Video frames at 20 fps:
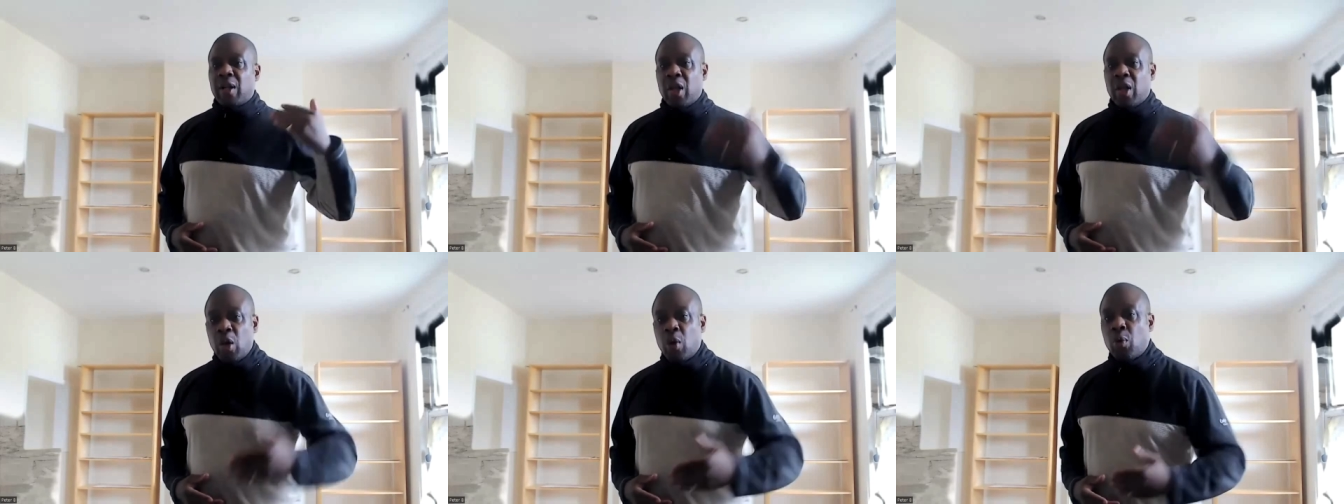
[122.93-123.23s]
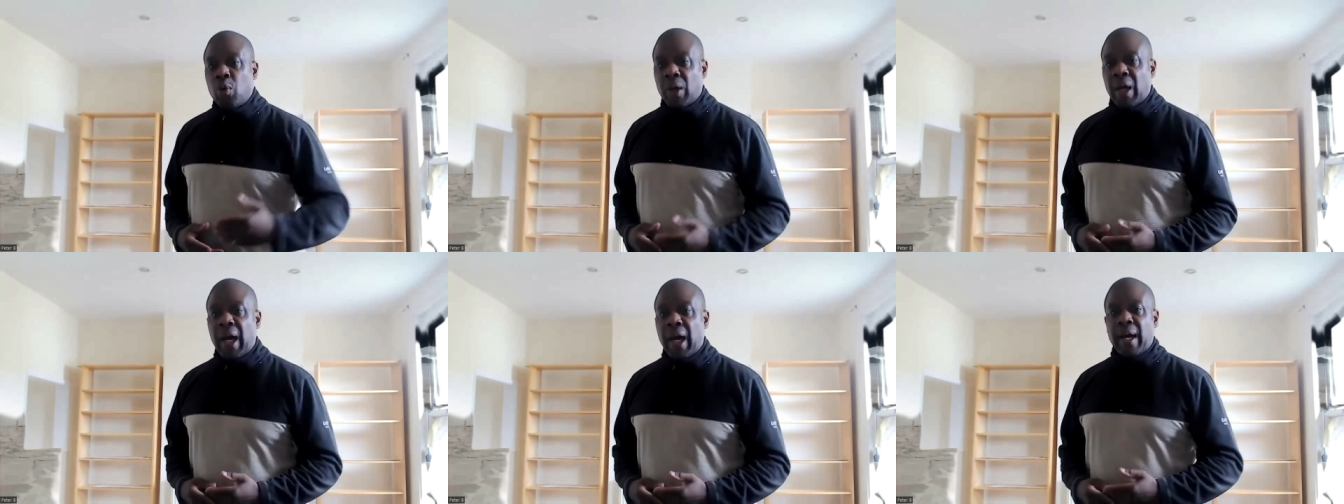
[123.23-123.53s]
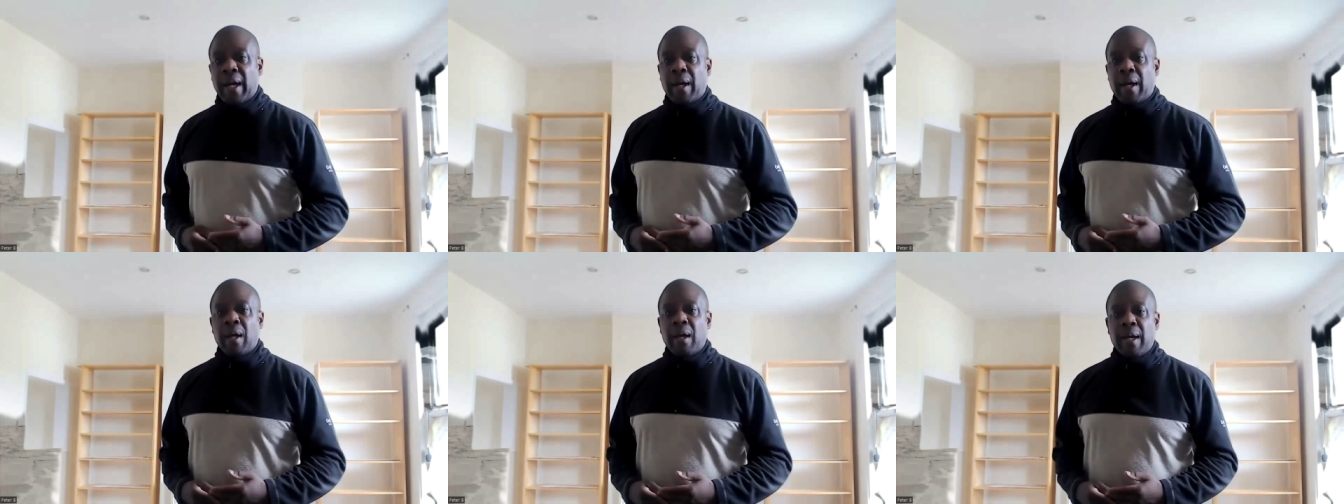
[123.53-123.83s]
in the U
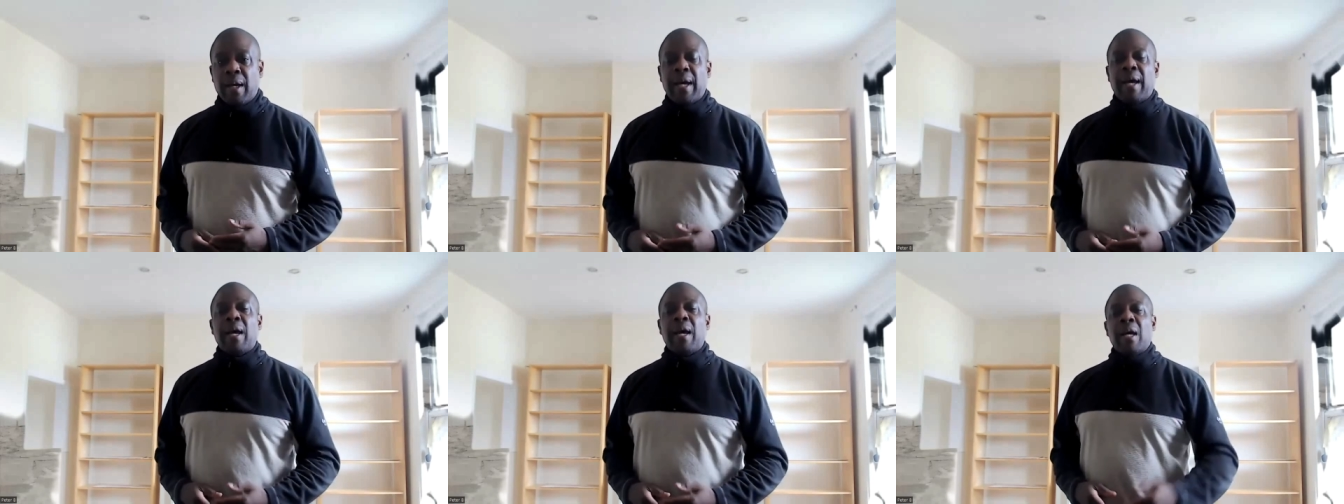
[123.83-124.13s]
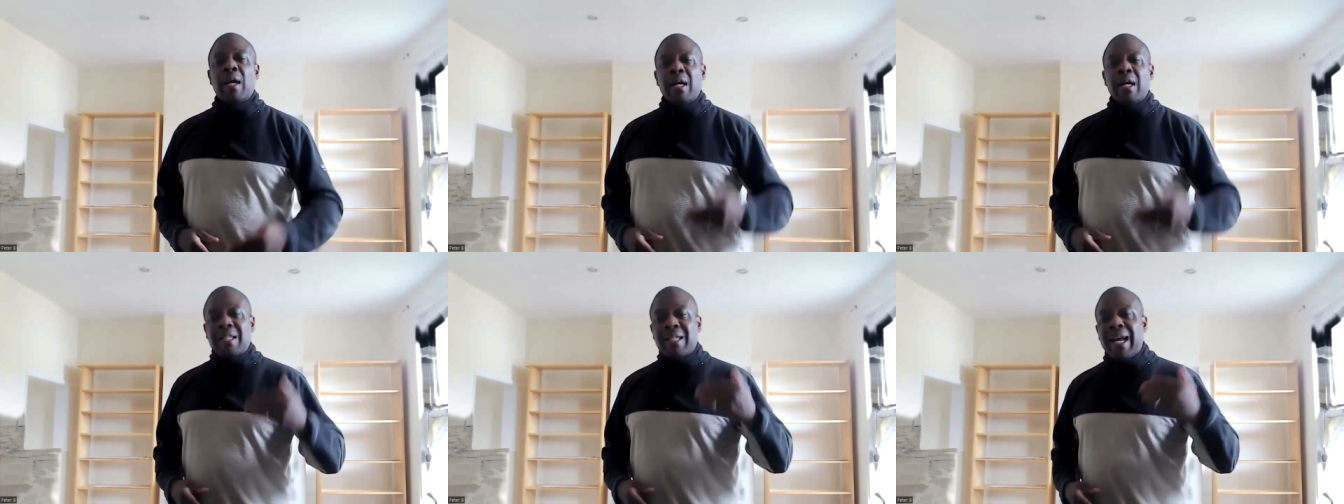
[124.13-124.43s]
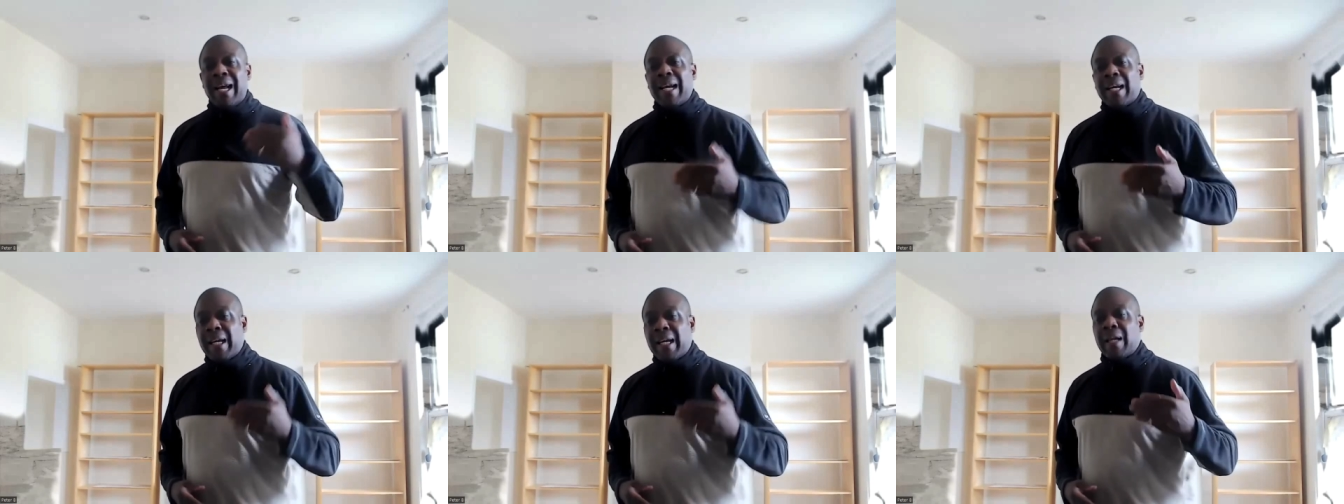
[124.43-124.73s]
K, yeah?
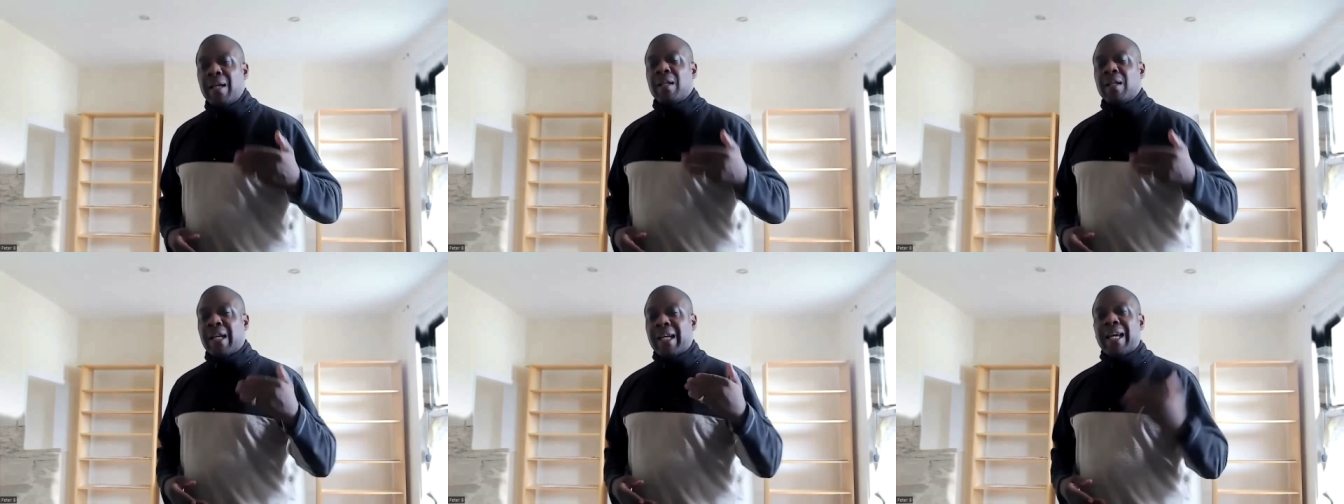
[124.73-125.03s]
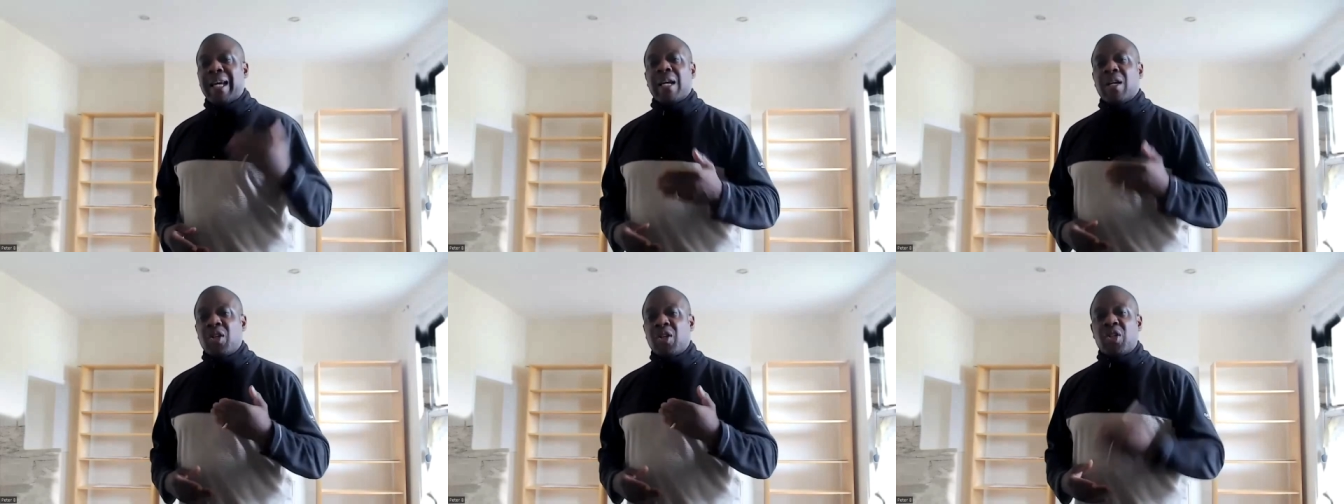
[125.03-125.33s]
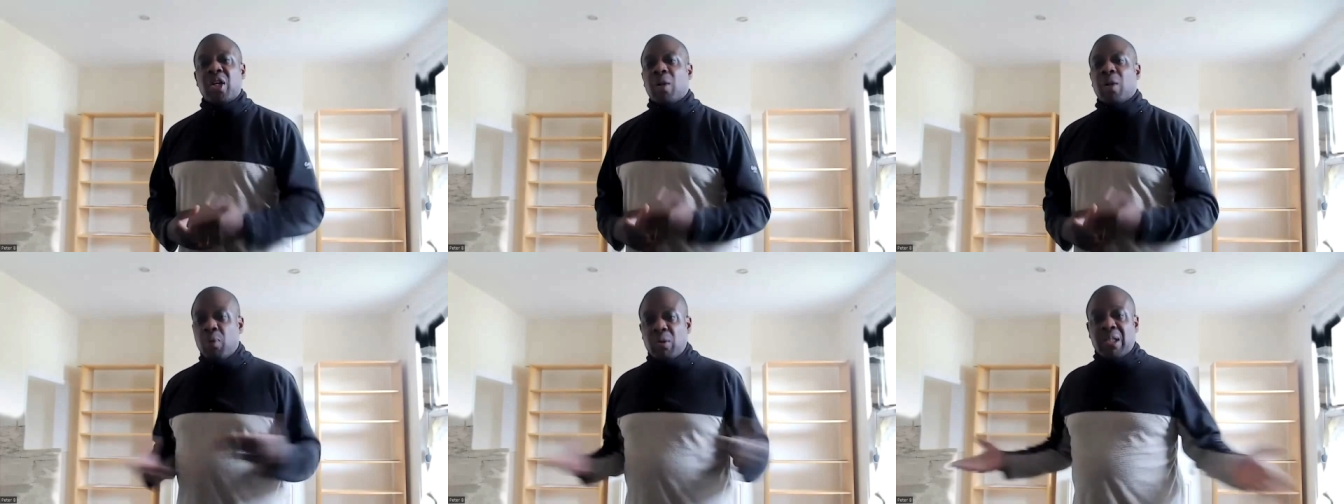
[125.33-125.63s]
Taking the king's
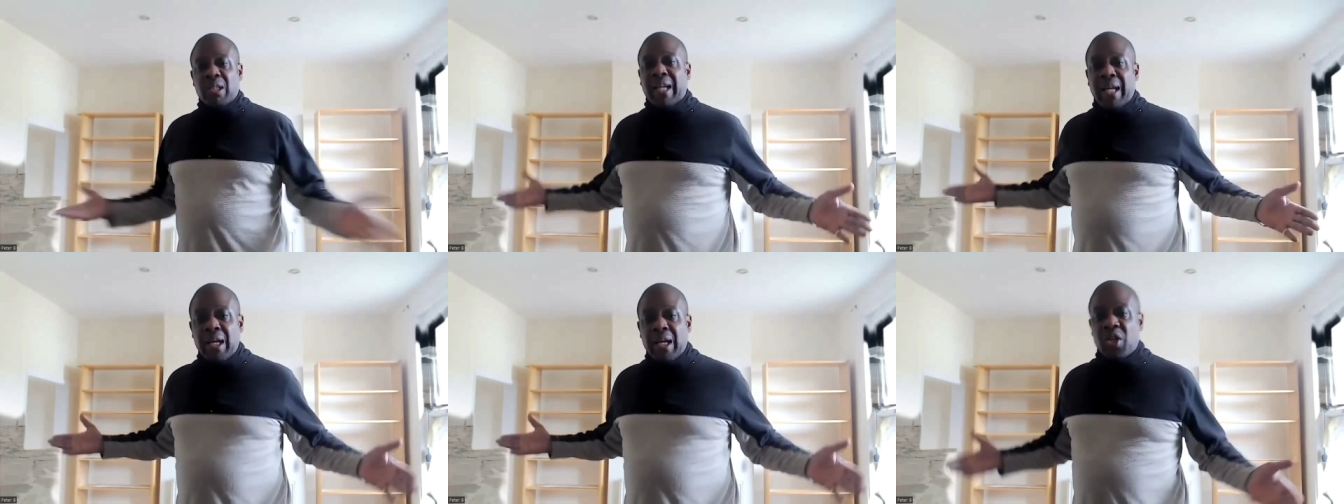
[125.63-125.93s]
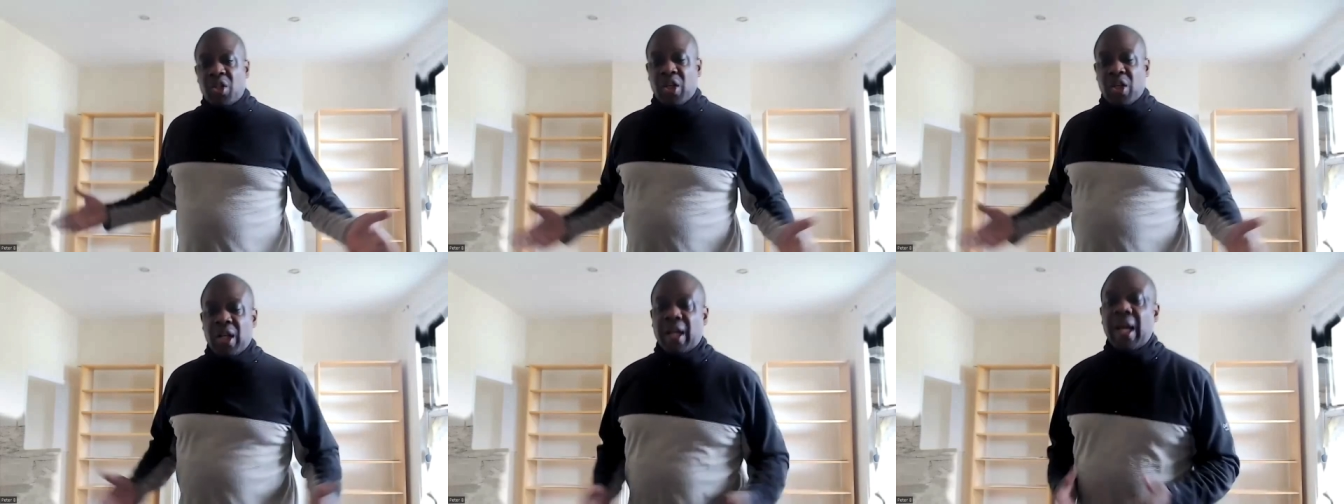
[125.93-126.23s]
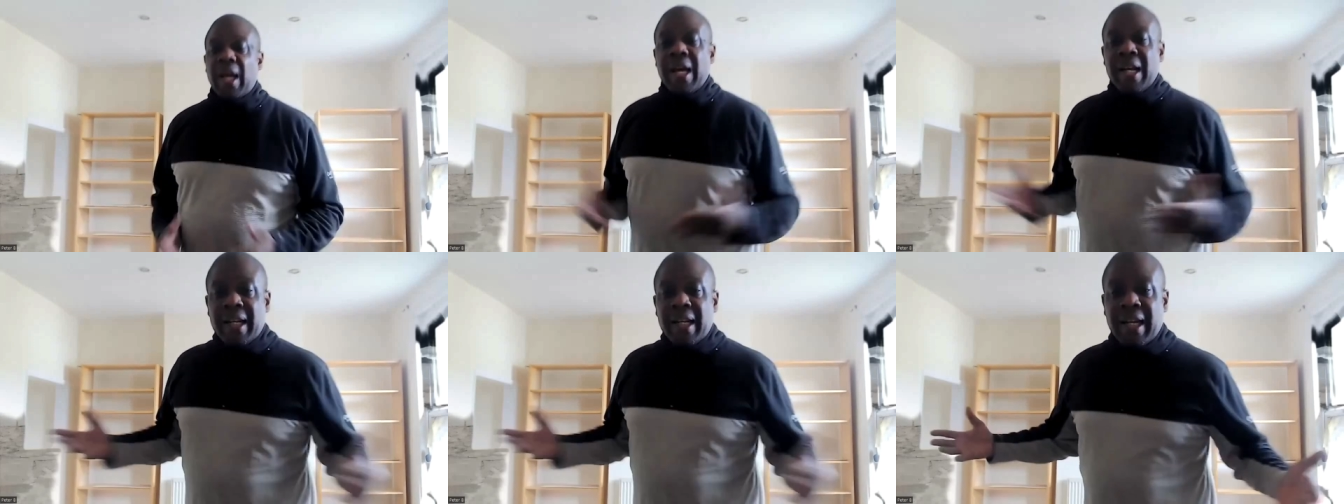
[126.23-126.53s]
shilling. What's the king's
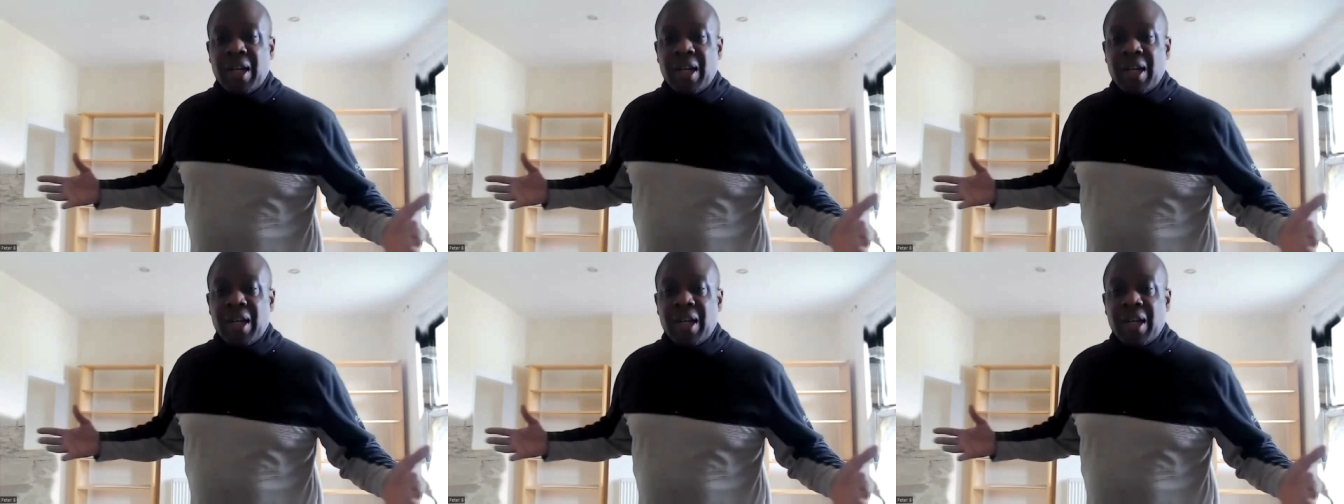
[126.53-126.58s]
shilling?